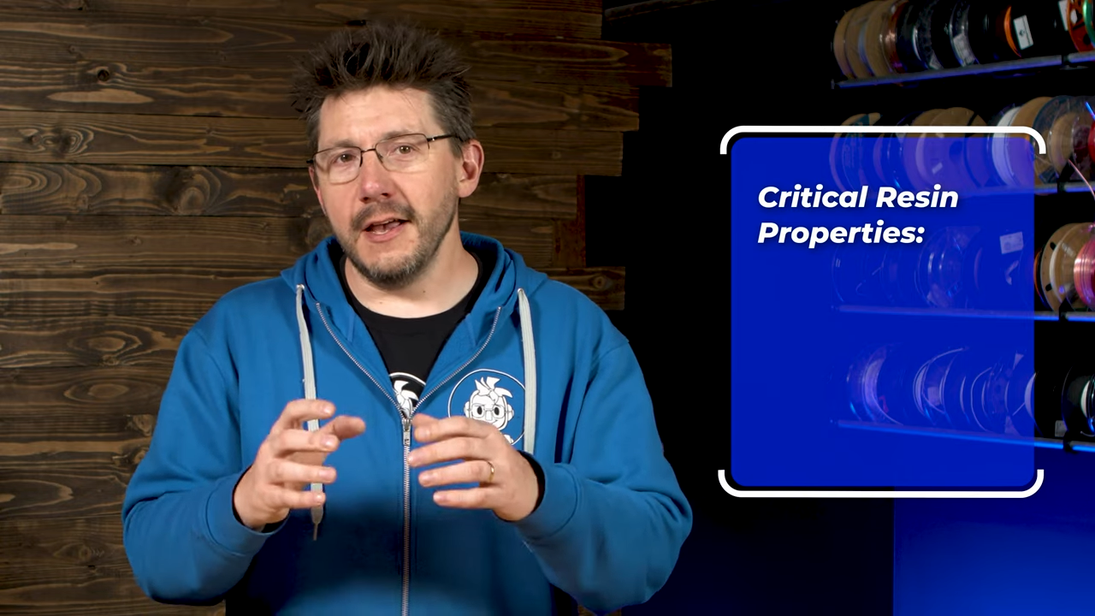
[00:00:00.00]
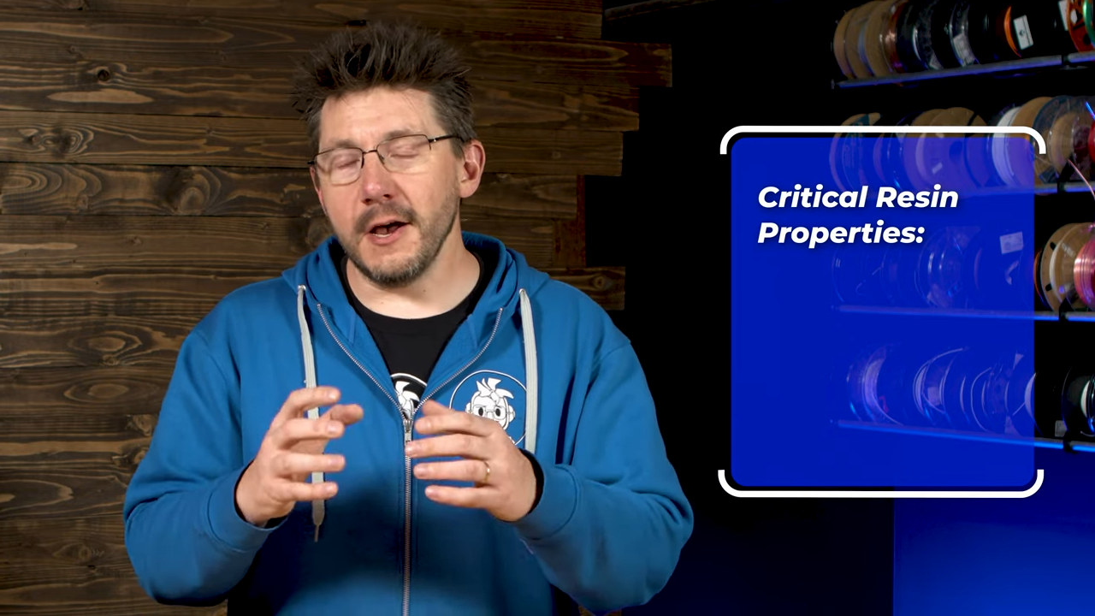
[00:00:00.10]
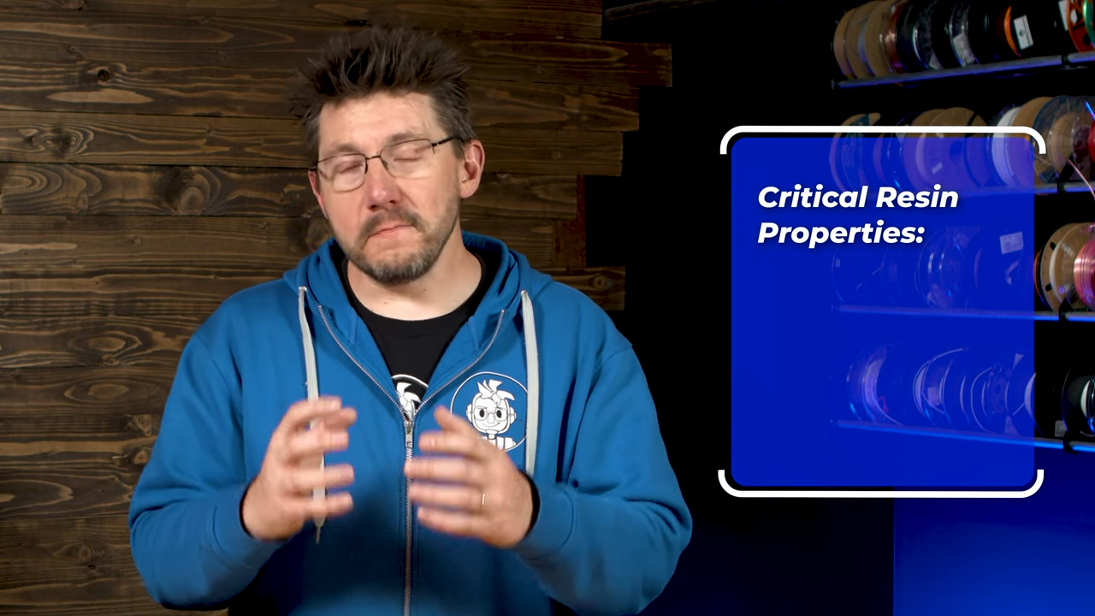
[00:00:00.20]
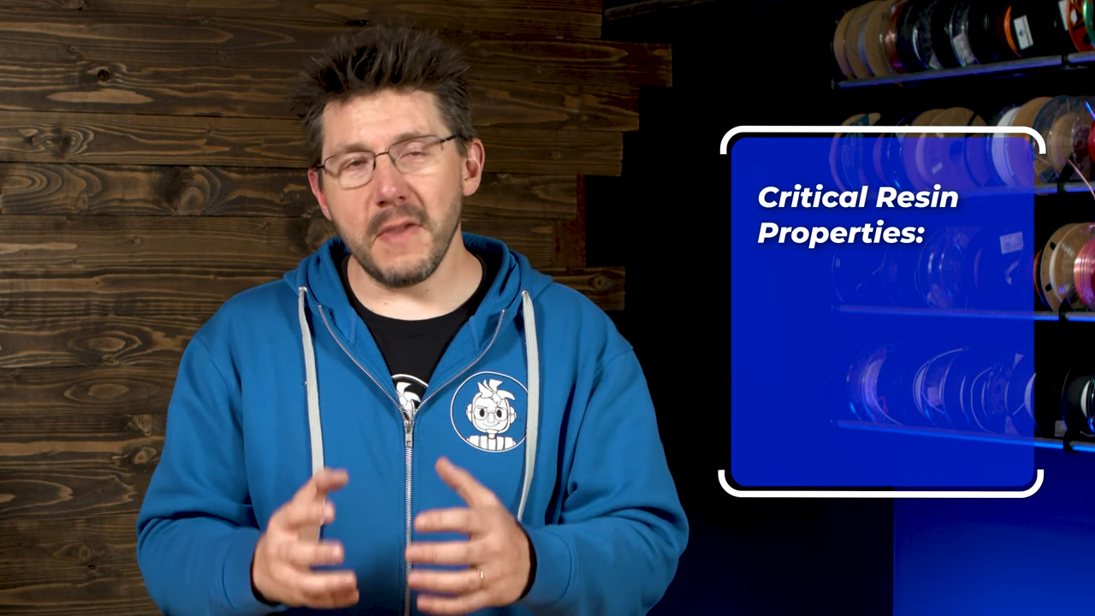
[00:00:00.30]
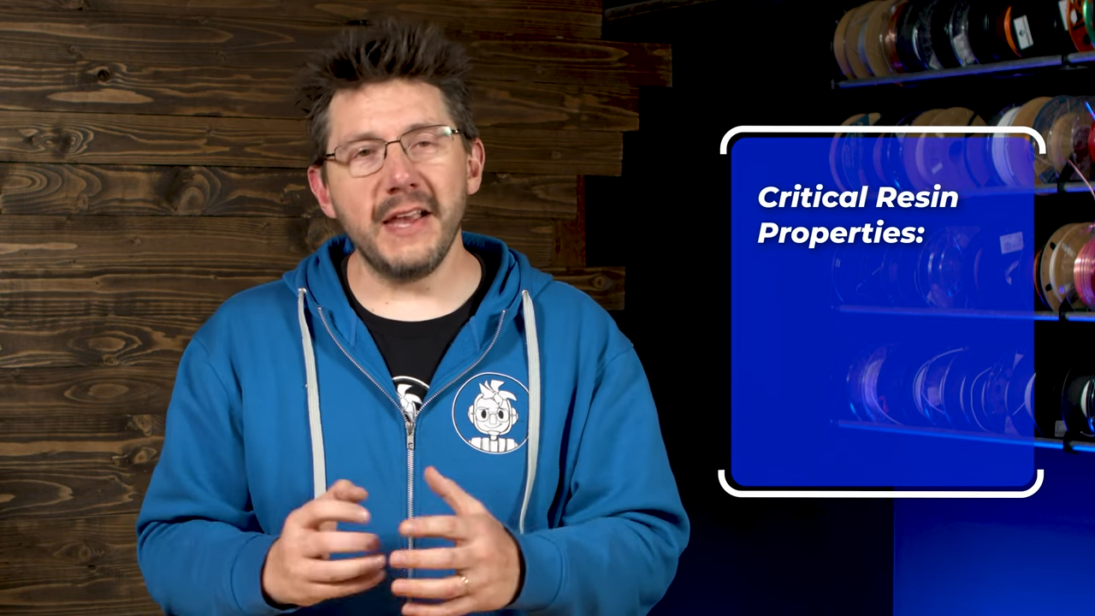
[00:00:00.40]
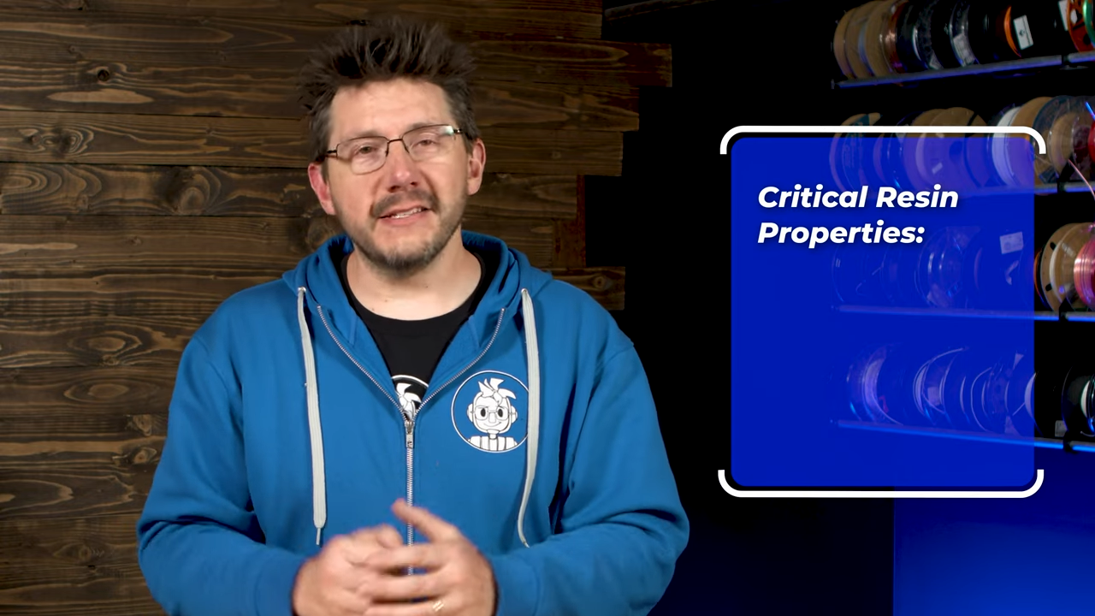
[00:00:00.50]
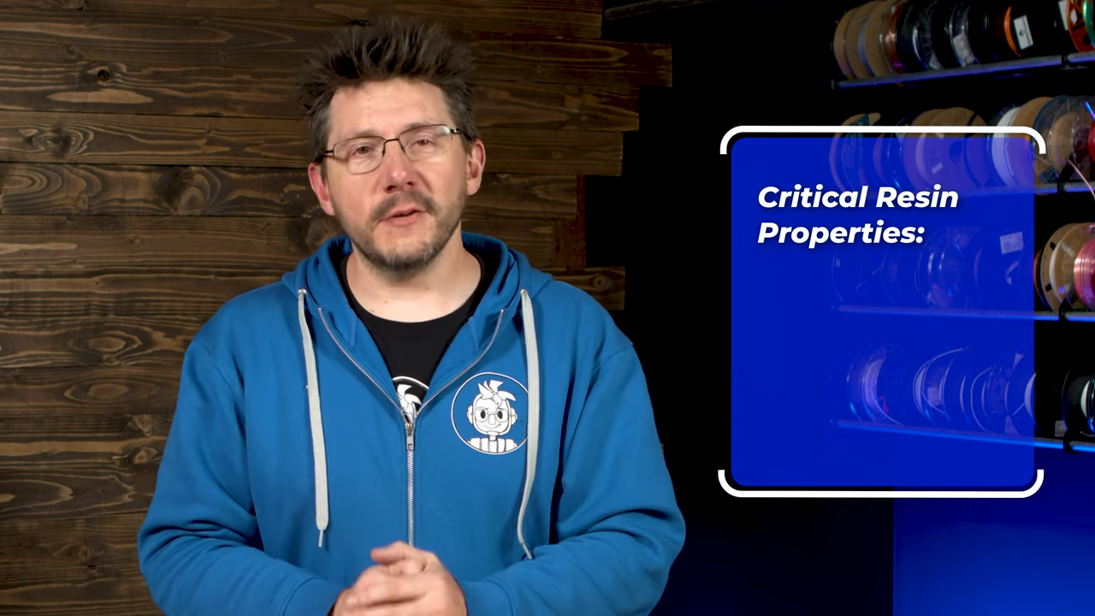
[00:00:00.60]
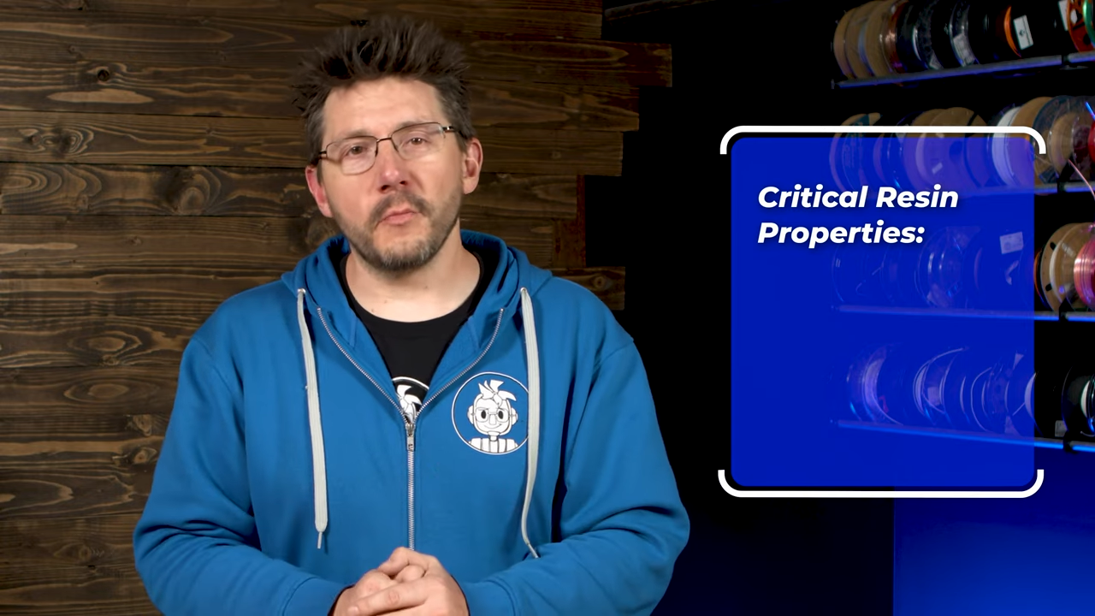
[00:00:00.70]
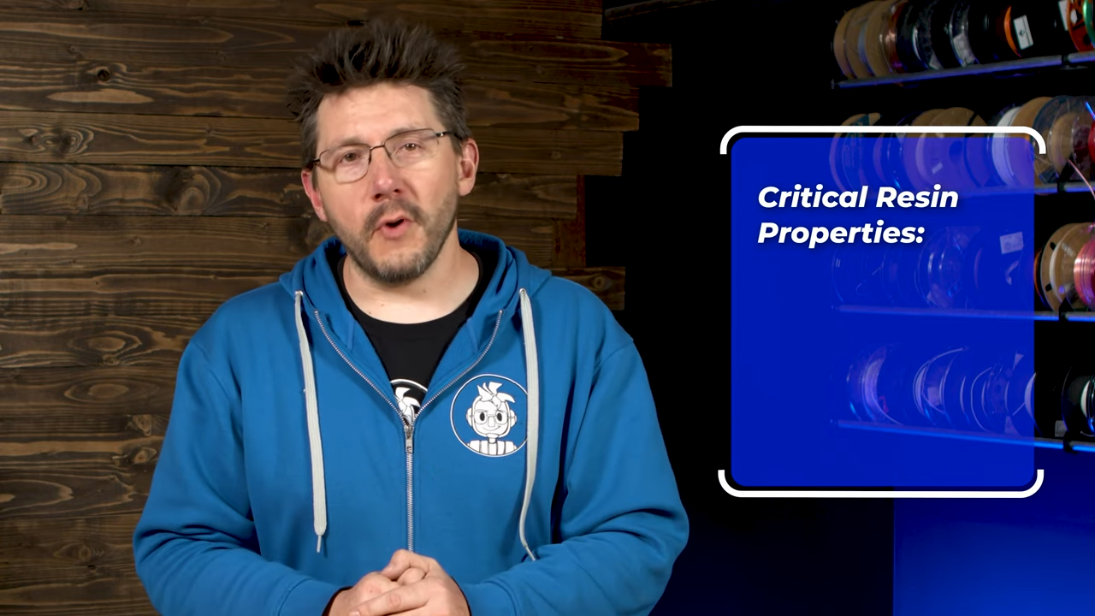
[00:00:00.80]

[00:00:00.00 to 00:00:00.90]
amazing